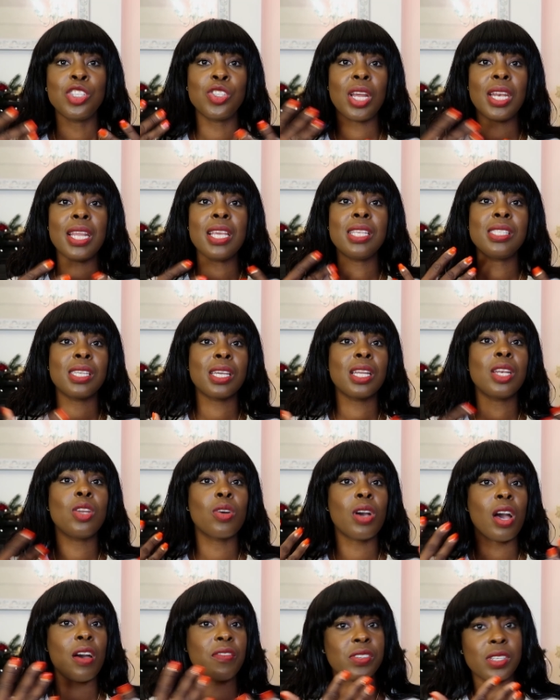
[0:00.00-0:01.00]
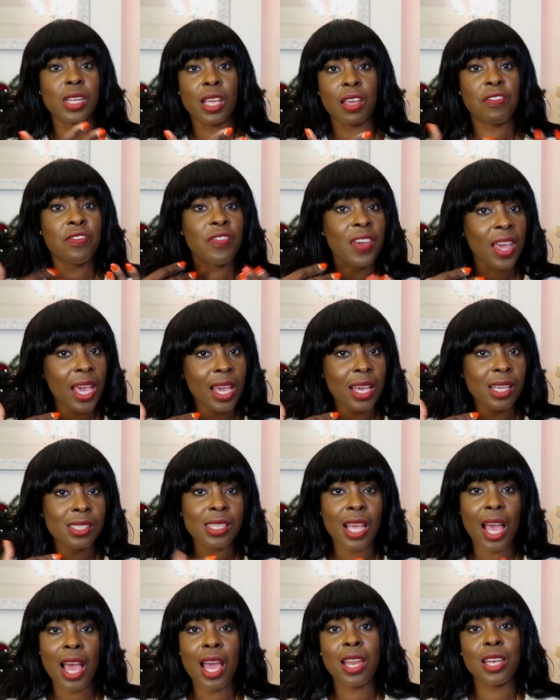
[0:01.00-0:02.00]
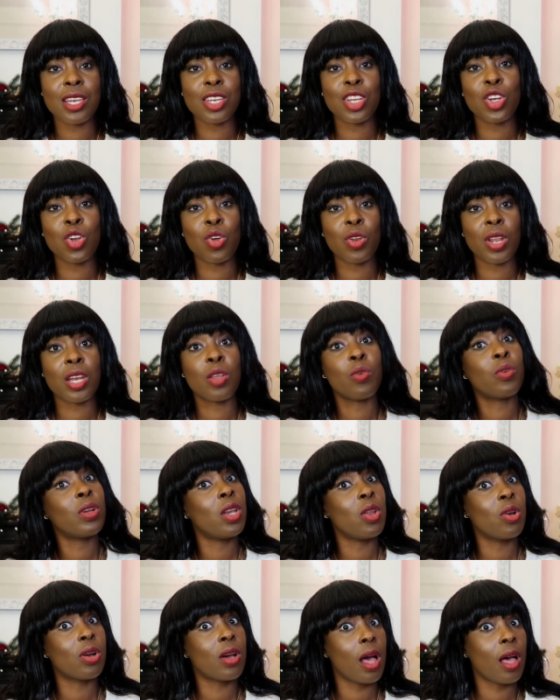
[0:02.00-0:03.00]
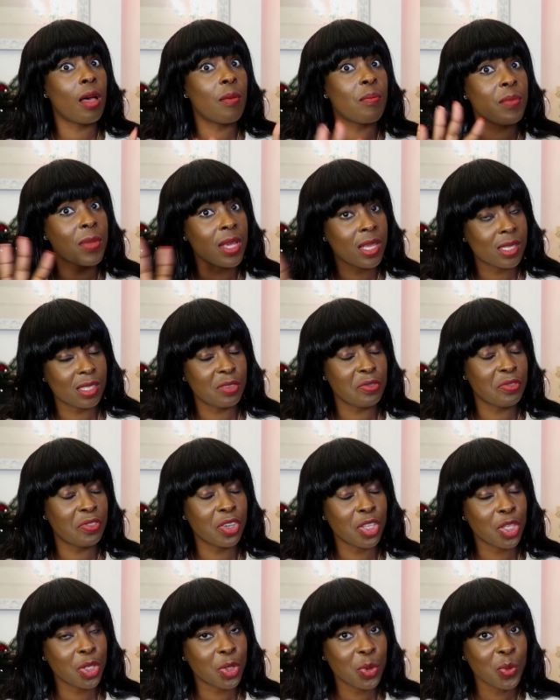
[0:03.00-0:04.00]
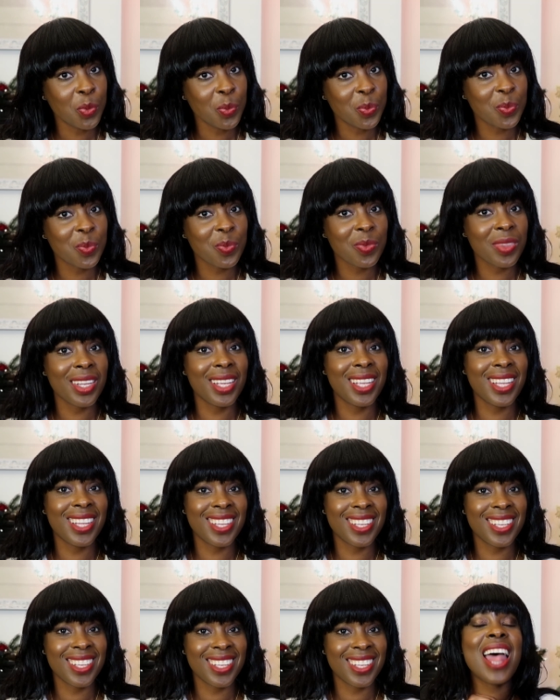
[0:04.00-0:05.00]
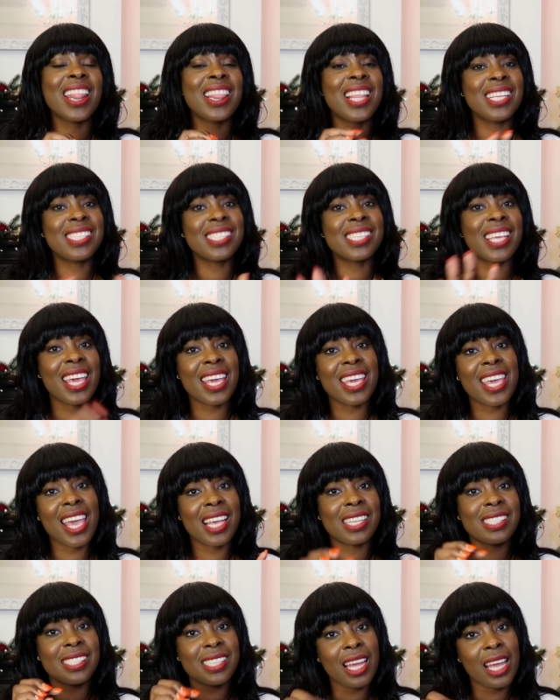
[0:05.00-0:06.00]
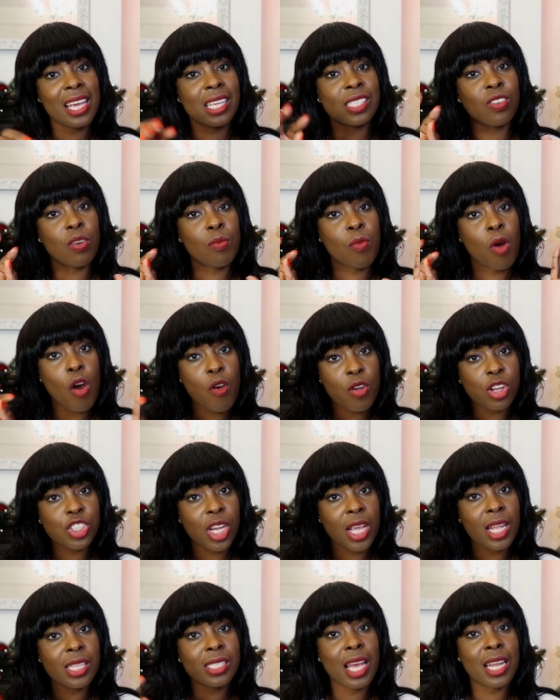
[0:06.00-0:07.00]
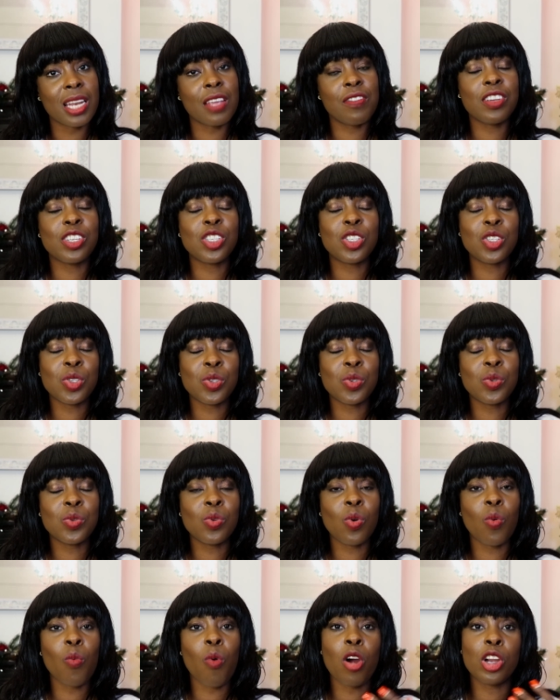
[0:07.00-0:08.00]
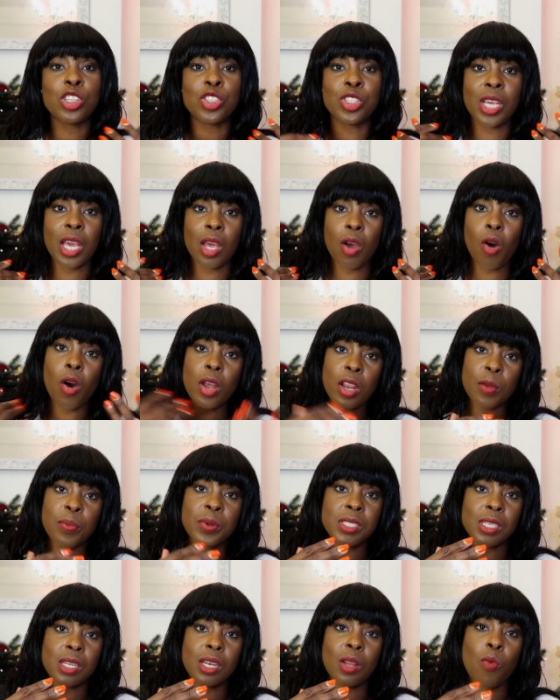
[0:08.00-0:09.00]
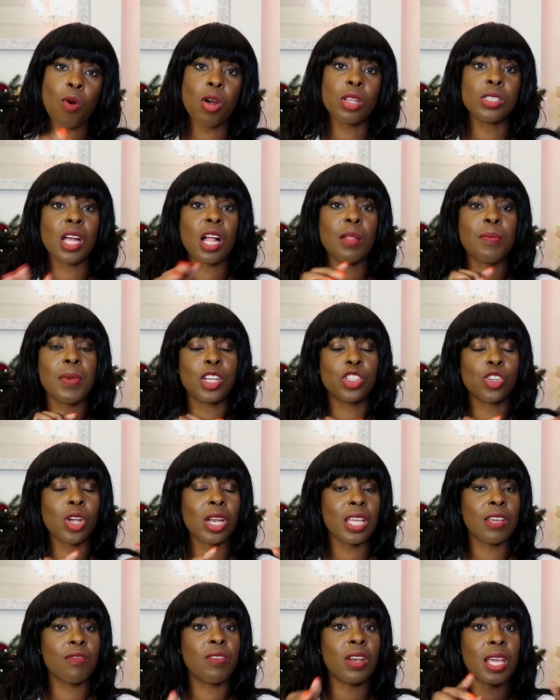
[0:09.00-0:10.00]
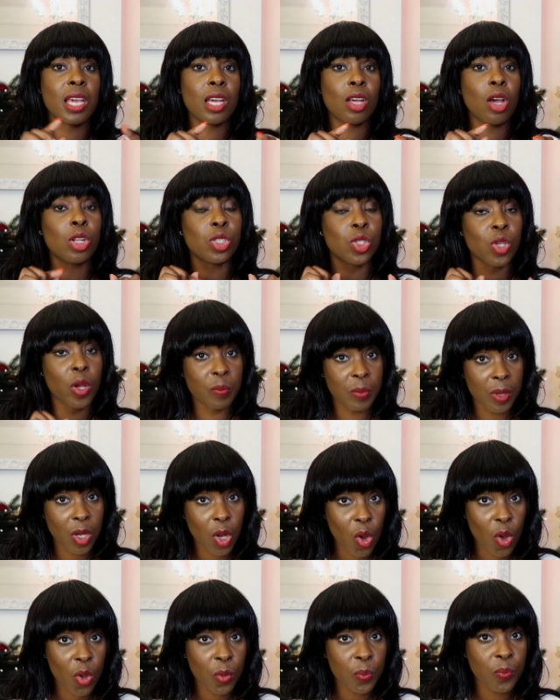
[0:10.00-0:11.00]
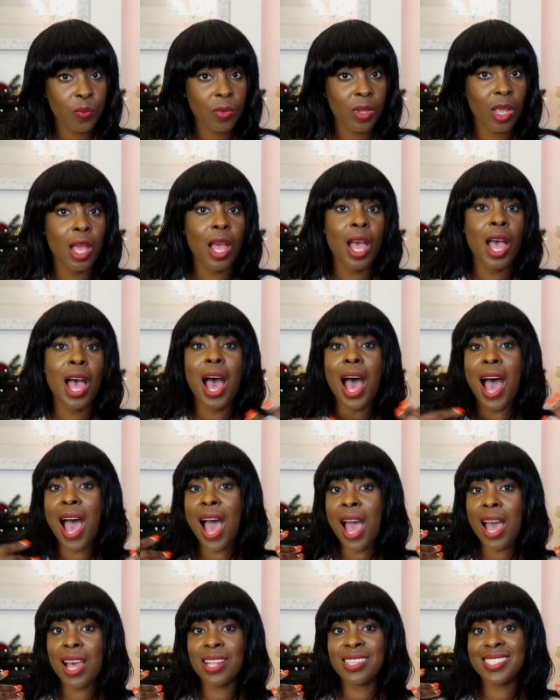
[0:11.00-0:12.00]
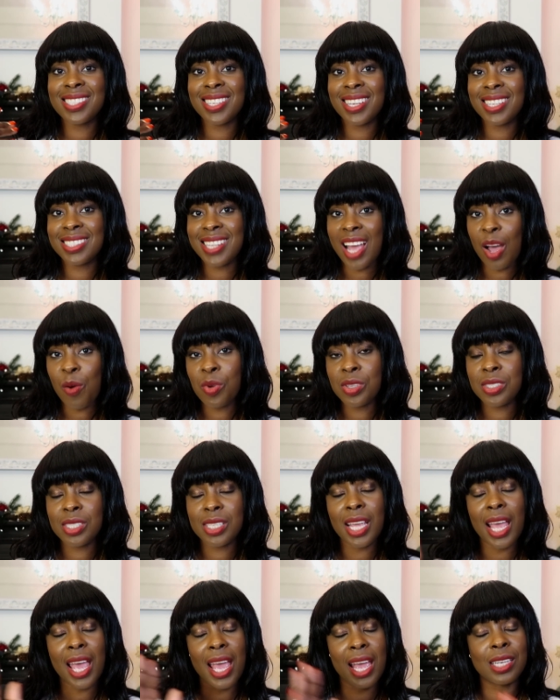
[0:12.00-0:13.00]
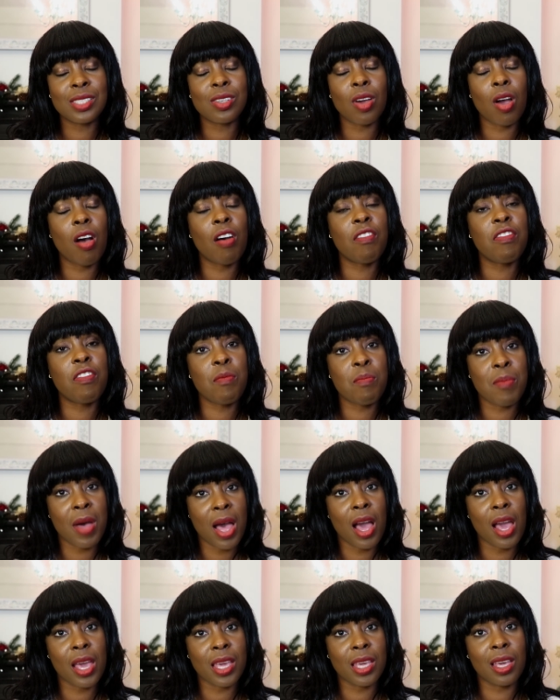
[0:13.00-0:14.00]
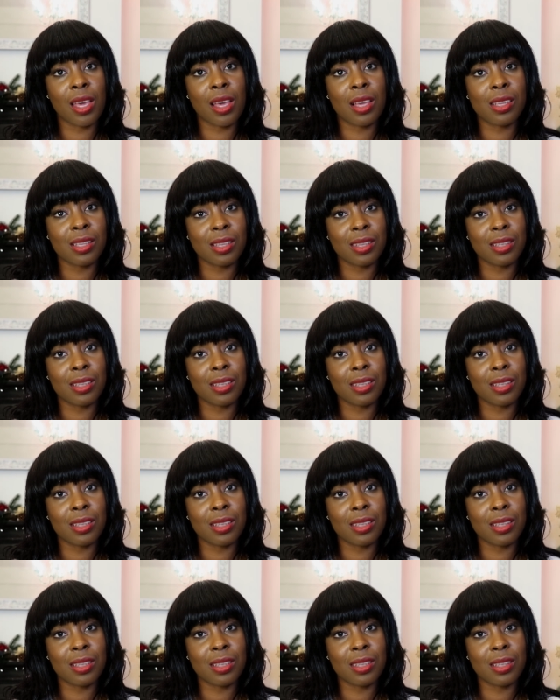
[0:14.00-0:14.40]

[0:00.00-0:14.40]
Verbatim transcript: so at least they can look after their face and you know that they can look amazing for you. This skincare set is from Origin and if you do want to get other particular ones I'll make sure I leave a link down below and that was the end of my